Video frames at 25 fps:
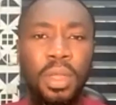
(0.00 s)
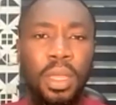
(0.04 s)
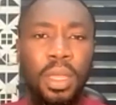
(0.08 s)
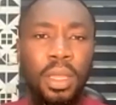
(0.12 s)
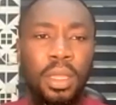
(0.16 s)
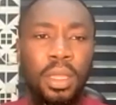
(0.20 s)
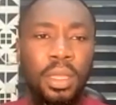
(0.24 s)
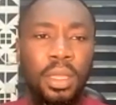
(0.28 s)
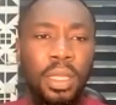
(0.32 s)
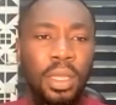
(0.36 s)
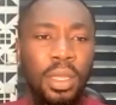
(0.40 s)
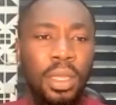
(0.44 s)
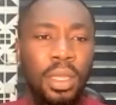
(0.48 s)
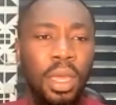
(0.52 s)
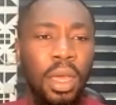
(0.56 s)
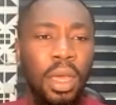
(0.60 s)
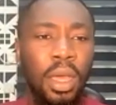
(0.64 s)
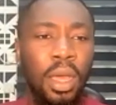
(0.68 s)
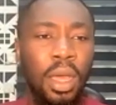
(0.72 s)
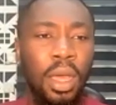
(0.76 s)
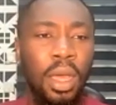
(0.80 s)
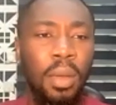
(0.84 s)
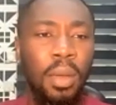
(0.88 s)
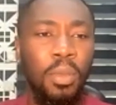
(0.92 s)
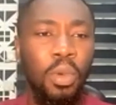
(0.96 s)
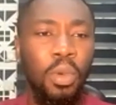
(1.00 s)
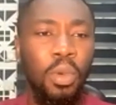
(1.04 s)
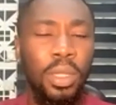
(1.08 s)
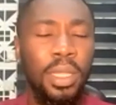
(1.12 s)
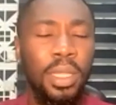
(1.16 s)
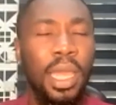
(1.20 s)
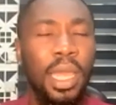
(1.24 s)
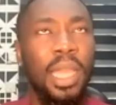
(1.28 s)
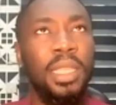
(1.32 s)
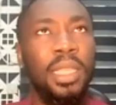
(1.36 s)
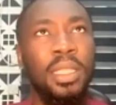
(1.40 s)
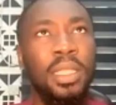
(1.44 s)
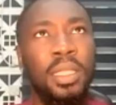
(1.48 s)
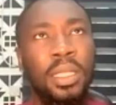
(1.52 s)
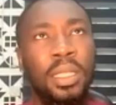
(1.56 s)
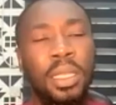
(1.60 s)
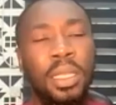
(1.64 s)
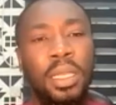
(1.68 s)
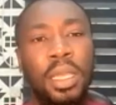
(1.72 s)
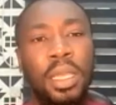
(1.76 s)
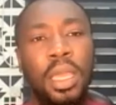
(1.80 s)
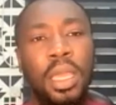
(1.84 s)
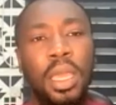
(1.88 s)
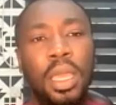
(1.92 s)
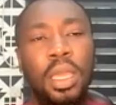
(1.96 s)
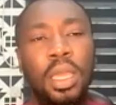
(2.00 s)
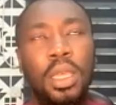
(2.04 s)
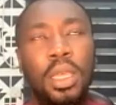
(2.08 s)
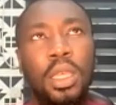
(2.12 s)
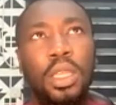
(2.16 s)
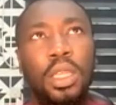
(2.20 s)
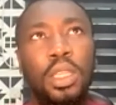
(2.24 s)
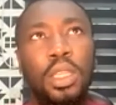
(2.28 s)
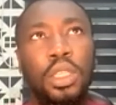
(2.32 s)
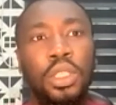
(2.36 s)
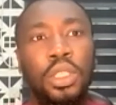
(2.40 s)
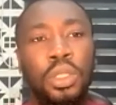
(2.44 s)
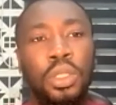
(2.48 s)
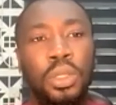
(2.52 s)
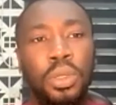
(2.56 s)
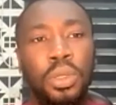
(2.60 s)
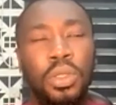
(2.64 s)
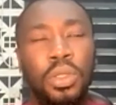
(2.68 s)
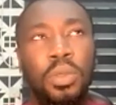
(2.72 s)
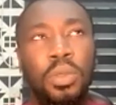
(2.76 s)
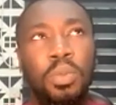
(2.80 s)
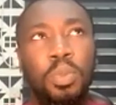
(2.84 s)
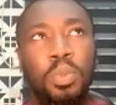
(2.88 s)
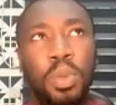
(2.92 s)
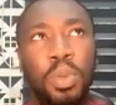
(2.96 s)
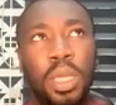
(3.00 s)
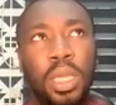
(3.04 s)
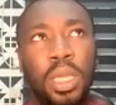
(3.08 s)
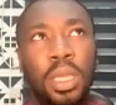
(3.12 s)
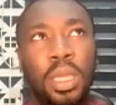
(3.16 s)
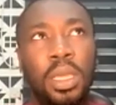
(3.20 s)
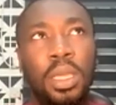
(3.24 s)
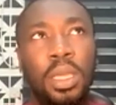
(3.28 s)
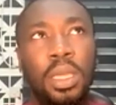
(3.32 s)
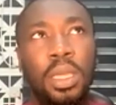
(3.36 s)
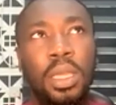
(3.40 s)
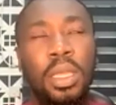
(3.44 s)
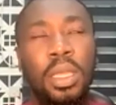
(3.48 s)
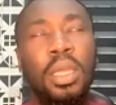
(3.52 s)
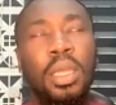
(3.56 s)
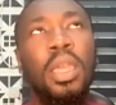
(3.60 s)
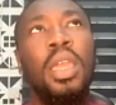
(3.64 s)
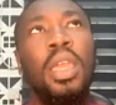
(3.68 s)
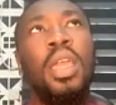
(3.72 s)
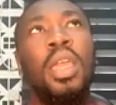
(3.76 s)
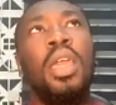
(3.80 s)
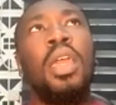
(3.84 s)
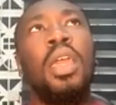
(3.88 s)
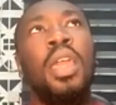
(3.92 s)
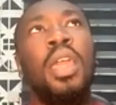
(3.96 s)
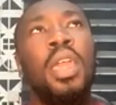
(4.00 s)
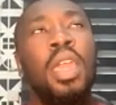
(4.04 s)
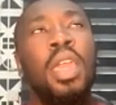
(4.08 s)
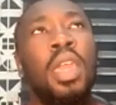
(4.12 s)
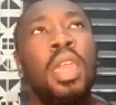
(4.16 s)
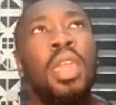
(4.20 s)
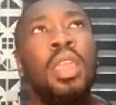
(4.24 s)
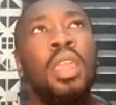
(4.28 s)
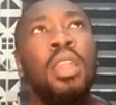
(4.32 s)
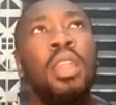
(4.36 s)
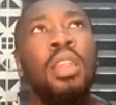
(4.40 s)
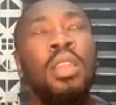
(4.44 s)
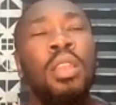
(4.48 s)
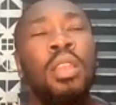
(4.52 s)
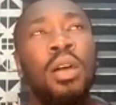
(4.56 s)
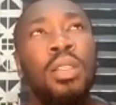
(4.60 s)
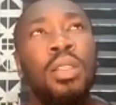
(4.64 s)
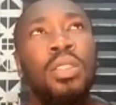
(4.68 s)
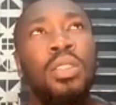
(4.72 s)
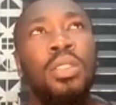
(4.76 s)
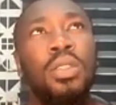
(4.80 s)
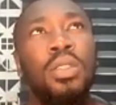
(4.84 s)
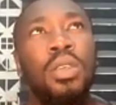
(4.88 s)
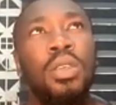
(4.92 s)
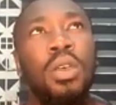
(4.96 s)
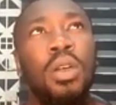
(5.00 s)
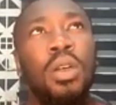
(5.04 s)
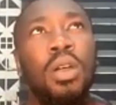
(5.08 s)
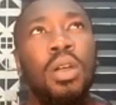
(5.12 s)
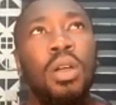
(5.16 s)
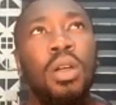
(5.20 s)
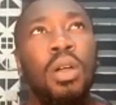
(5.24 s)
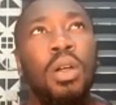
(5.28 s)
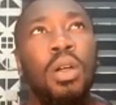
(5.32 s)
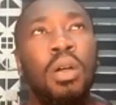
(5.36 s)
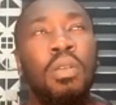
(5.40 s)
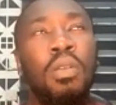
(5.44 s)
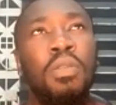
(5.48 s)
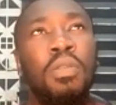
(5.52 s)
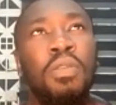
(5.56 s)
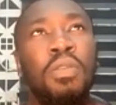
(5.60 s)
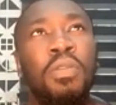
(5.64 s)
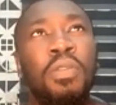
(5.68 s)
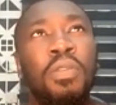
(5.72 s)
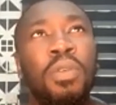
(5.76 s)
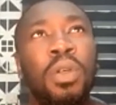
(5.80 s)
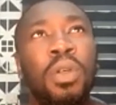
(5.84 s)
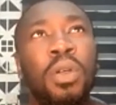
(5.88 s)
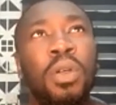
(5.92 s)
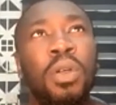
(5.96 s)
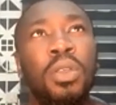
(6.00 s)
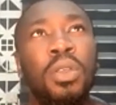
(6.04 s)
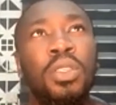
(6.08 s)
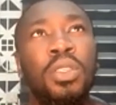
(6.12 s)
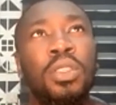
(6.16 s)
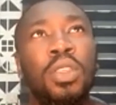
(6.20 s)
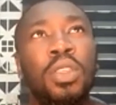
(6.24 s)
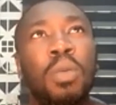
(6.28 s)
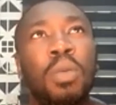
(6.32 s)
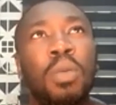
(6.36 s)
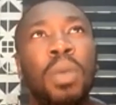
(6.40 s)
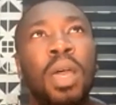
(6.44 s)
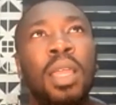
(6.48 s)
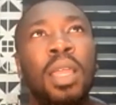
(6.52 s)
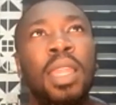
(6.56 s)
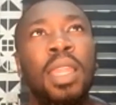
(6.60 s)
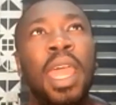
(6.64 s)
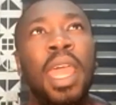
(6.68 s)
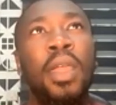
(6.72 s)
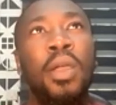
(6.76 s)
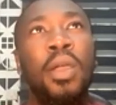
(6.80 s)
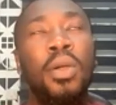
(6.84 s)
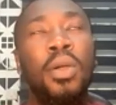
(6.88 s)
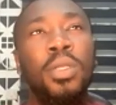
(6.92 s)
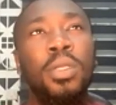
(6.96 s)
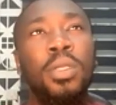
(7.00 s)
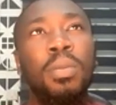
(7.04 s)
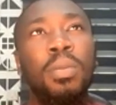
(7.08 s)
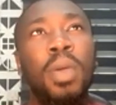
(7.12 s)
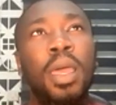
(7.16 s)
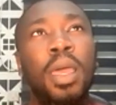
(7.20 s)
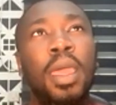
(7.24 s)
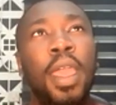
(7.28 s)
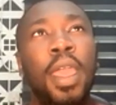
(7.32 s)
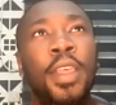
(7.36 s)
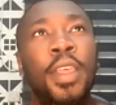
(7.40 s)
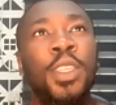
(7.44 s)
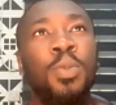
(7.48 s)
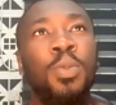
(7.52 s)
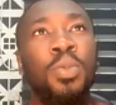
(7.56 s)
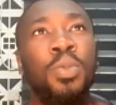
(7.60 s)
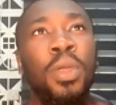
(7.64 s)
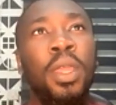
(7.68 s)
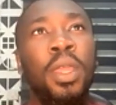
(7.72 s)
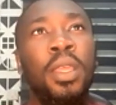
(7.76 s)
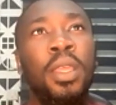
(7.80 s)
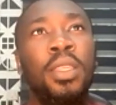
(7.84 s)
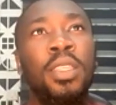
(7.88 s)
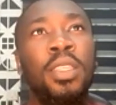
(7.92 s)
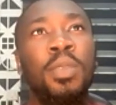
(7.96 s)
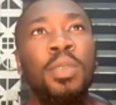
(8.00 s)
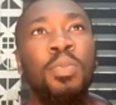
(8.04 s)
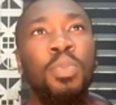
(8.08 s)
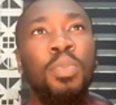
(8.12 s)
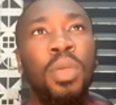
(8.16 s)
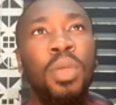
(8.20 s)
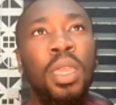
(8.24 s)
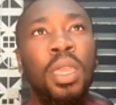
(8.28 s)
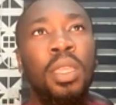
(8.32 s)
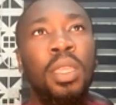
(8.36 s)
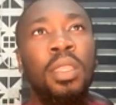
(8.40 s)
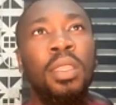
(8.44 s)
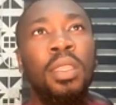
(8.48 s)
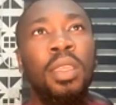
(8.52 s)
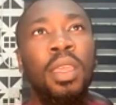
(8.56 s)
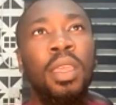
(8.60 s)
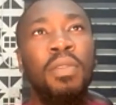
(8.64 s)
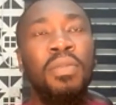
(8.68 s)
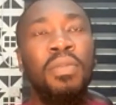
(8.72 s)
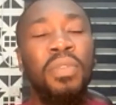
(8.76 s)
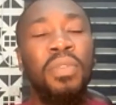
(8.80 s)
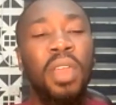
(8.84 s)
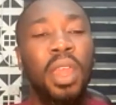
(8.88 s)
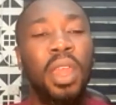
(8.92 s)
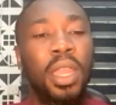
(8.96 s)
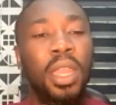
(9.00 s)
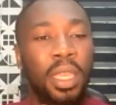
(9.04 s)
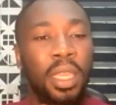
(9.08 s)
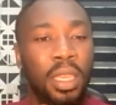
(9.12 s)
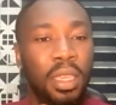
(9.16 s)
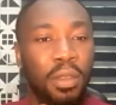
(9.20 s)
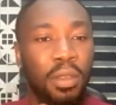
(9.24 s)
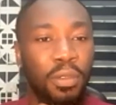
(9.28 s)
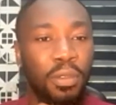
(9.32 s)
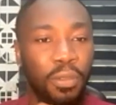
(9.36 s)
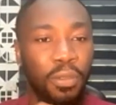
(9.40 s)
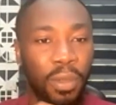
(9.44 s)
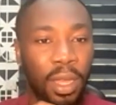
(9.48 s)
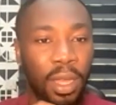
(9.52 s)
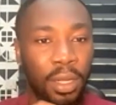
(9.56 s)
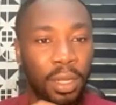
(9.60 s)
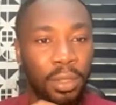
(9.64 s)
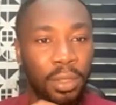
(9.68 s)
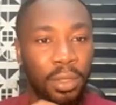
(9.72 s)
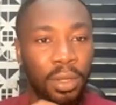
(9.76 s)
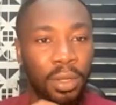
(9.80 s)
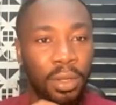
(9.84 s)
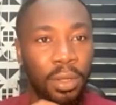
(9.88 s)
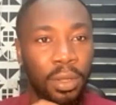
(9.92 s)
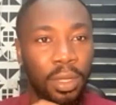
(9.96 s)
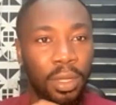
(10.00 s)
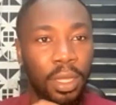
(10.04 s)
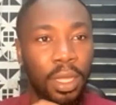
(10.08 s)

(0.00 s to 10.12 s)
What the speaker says: the what I see should be a lot of customer experience being a very key factor.